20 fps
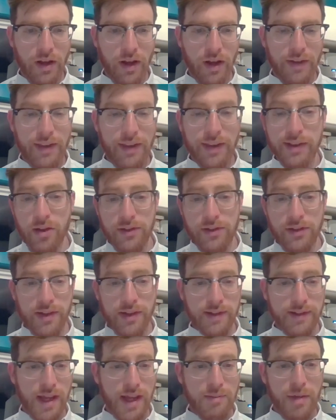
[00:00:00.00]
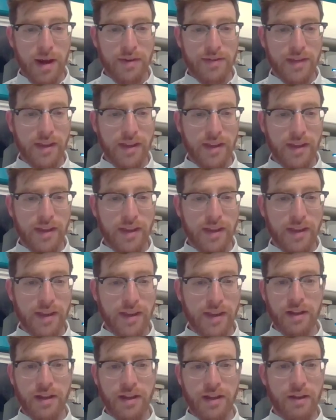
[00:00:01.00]
And there's lots to say about this, but
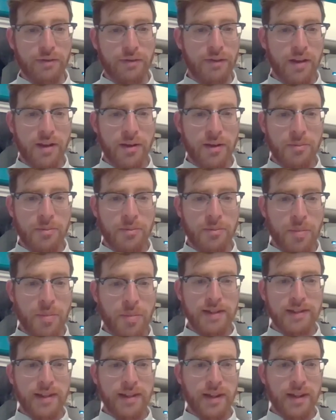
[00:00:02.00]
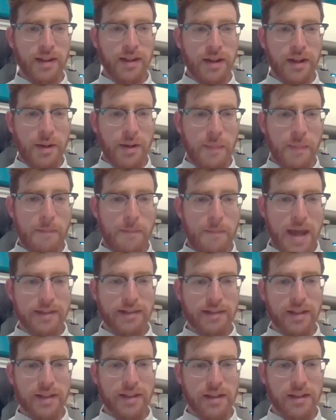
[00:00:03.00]
I think a very basic
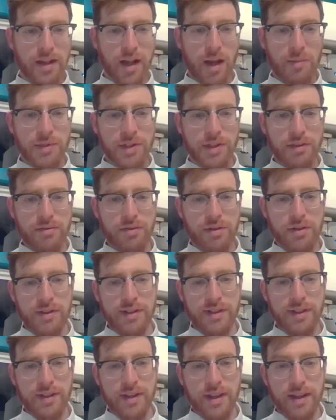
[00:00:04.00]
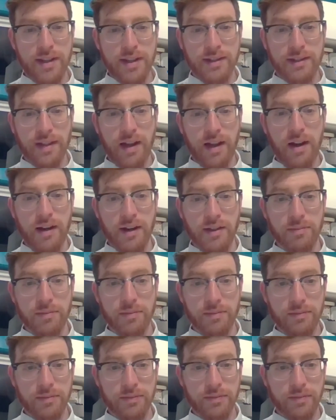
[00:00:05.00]
message comes through to this time.
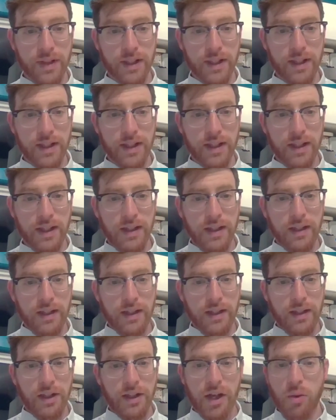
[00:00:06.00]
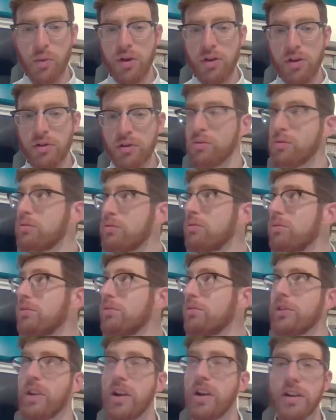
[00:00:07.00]
You know, we're all
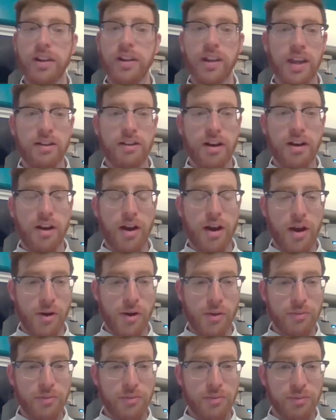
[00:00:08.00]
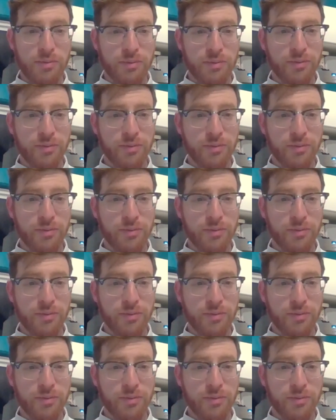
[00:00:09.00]
stuck here at home